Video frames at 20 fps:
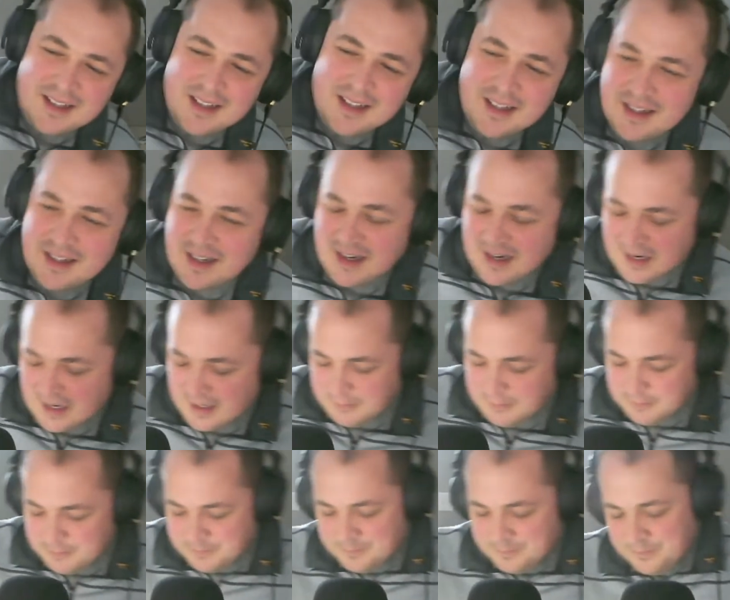
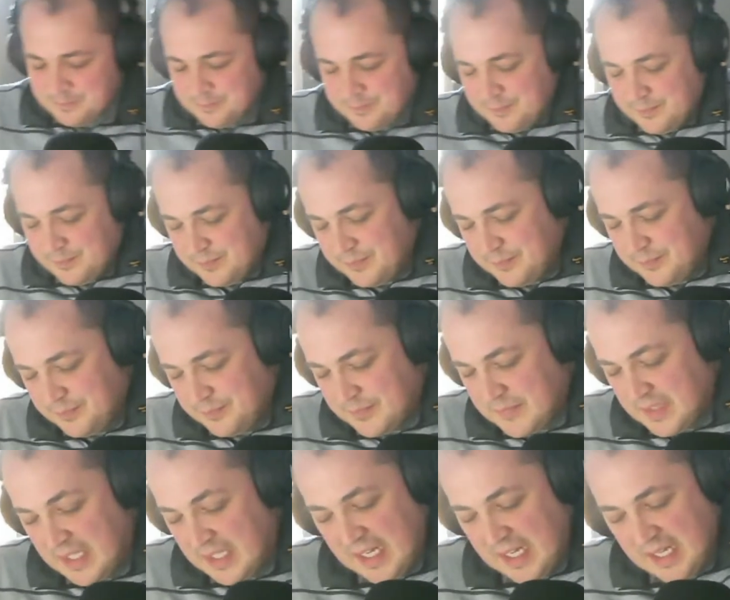And
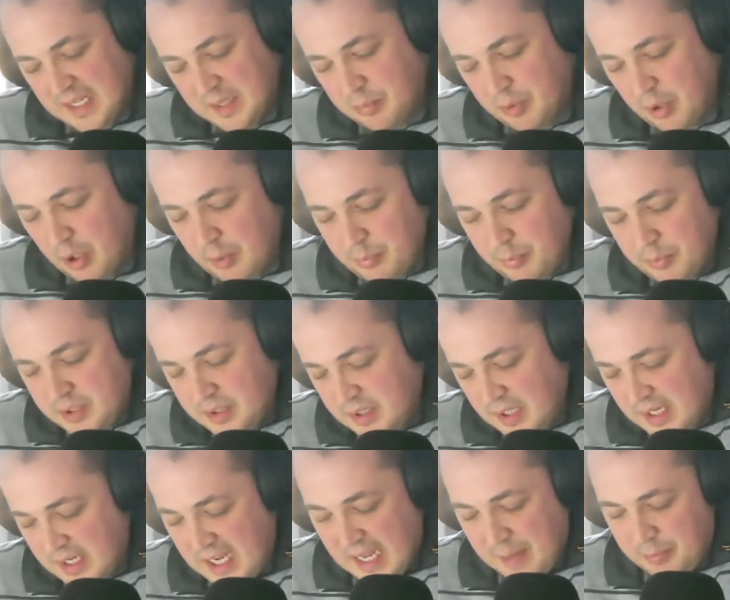then he had the blow up, which is
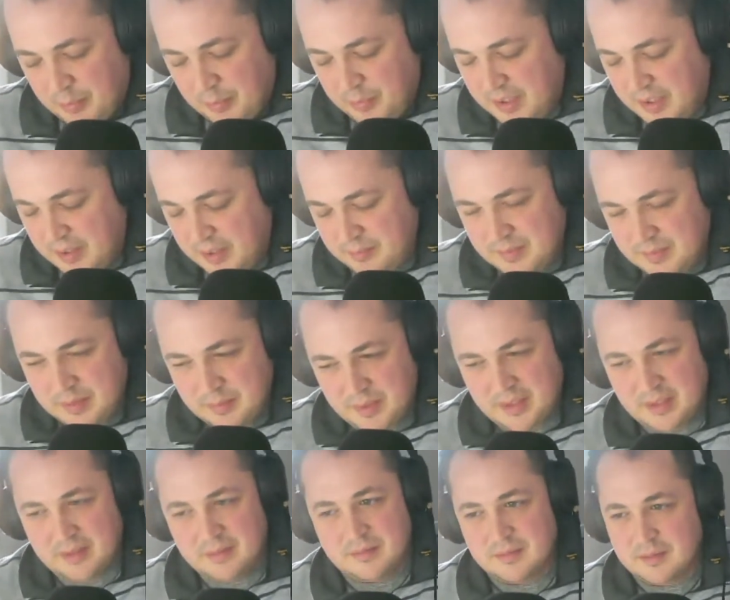going to happen with him. I
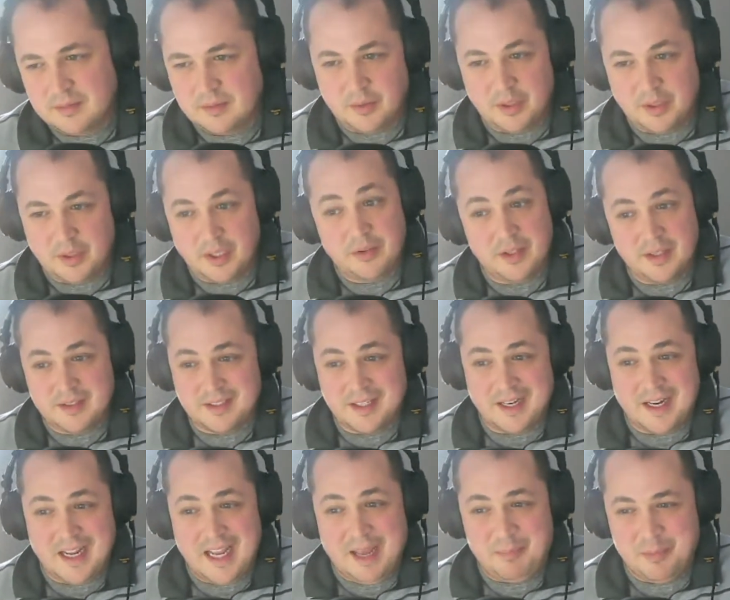mean, clearly it's
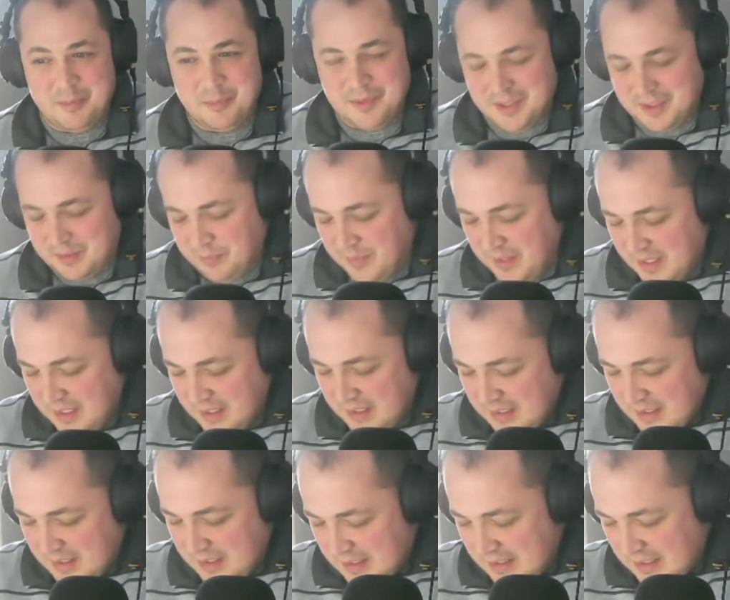going to happen with him.
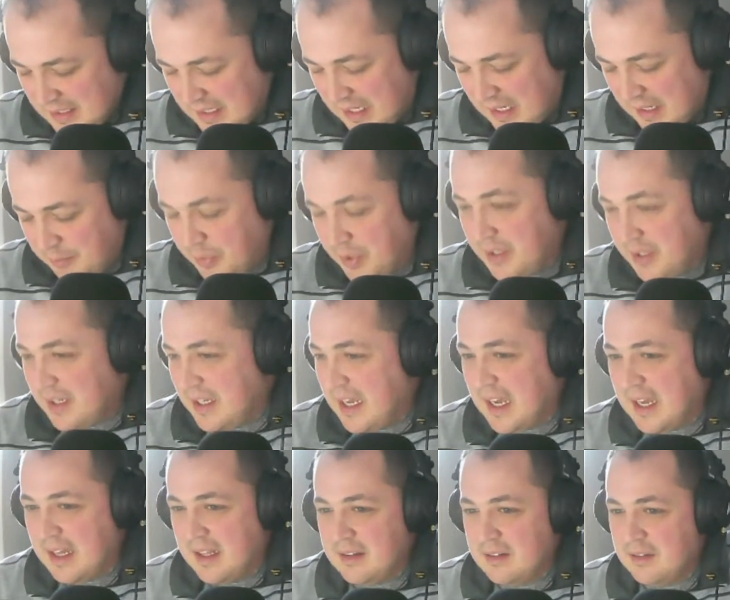But
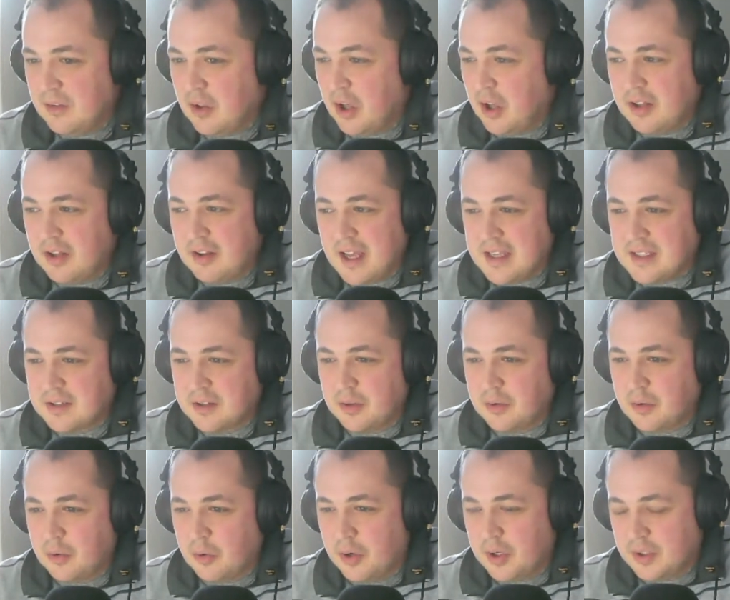yeah, long classical
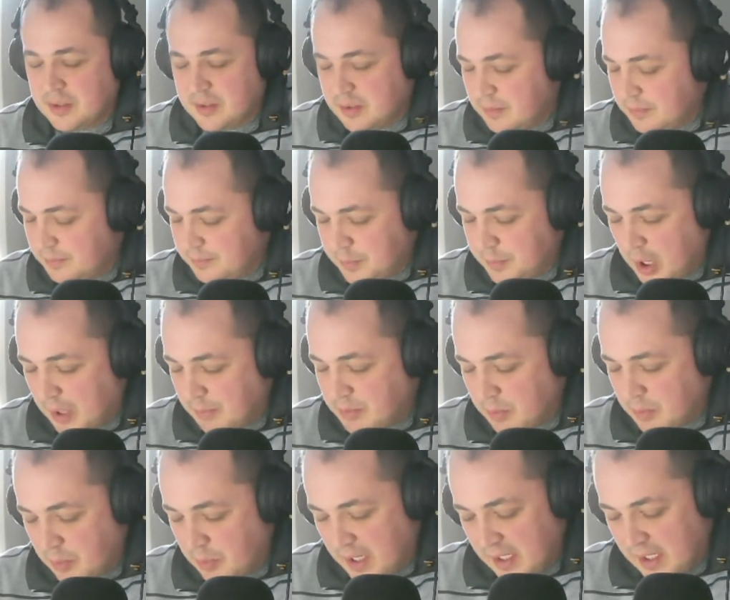course, bombs
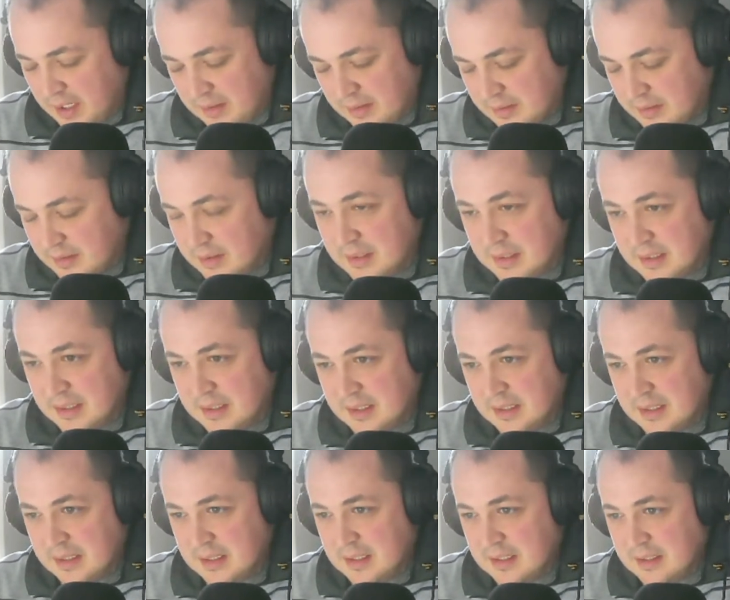away.
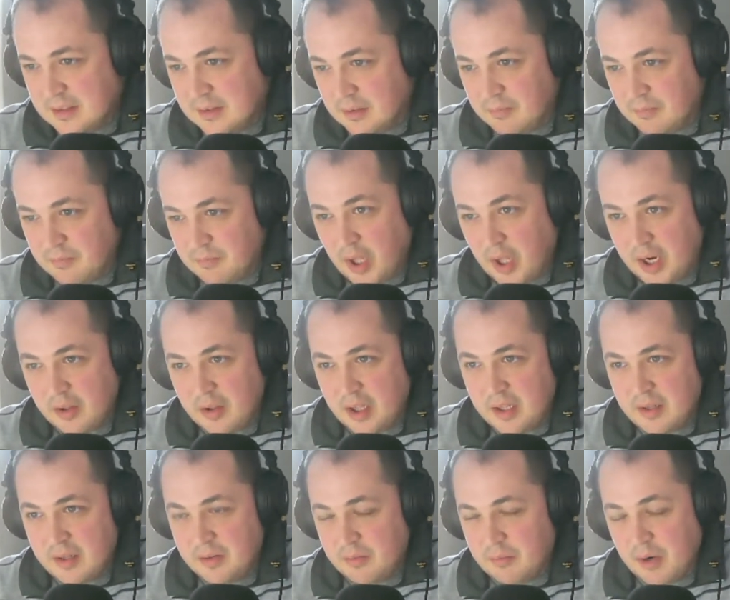Not a
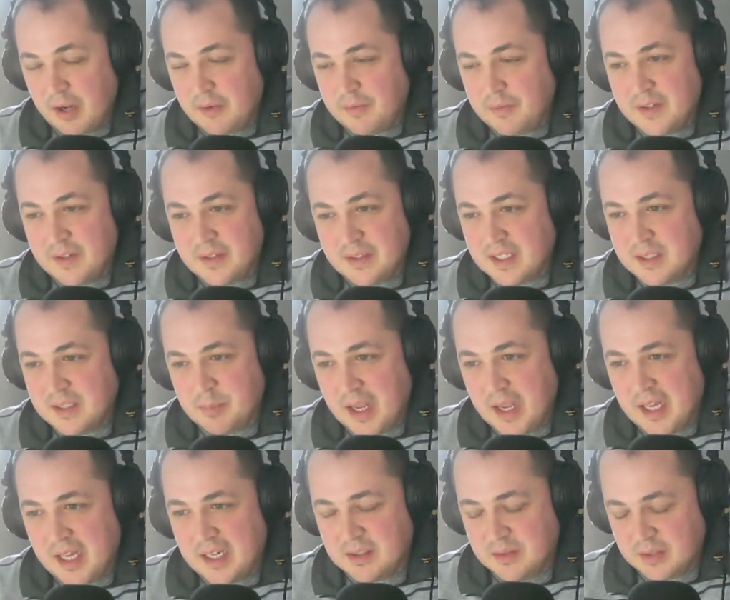lot. The rough isn't as
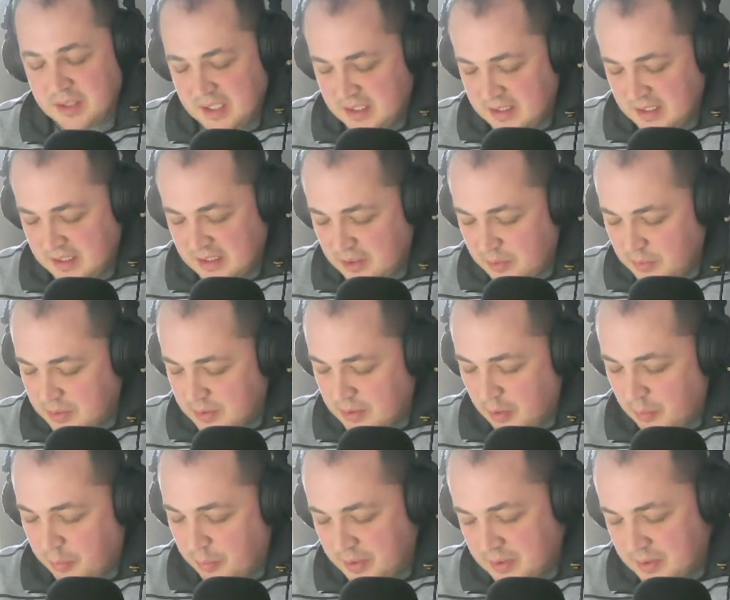bad as it is at the U.S.
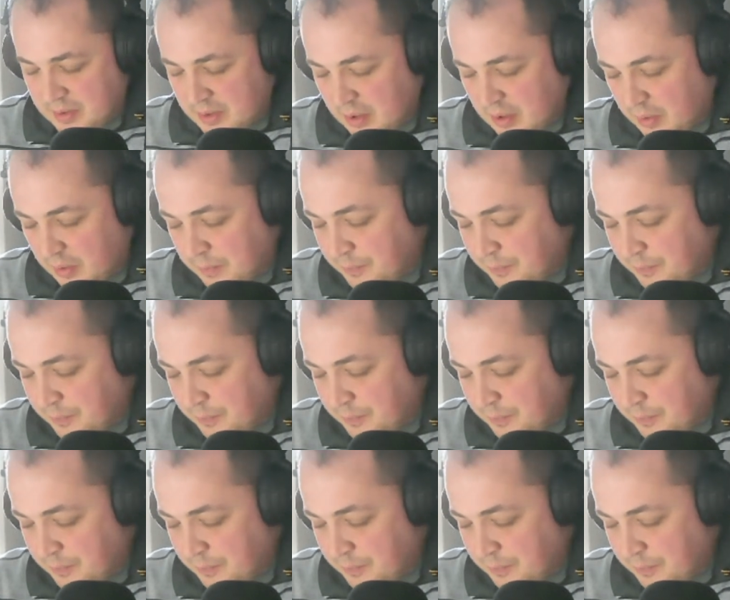Open. So,